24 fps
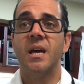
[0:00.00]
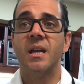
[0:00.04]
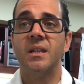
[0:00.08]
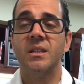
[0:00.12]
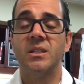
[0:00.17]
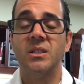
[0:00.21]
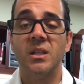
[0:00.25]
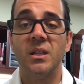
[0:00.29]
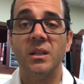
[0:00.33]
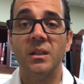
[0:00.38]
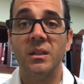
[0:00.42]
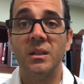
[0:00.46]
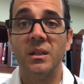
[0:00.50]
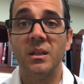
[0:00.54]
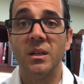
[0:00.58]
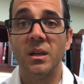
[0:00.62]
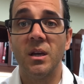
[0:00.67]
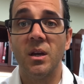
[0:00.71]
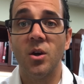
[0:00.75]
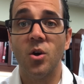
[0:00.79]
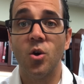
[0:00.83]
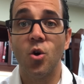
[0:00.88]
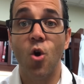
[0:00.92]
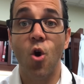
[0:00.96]
and it's
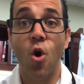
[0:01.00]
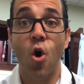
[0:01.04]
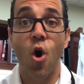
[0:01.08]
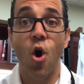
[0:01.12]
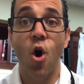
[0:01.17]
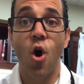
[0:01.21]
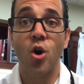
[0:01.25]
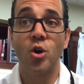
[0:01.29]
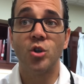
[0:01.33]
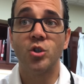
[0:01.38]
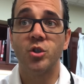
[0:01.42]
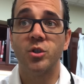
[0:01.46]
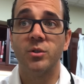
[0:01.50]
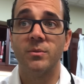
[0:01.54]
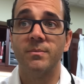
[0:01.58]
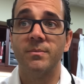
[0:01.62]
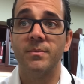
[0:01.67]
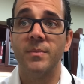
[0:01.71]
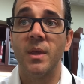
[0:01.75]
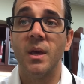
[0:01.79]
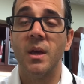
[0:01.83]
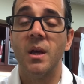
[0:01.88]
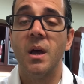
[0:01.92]
healing awesome.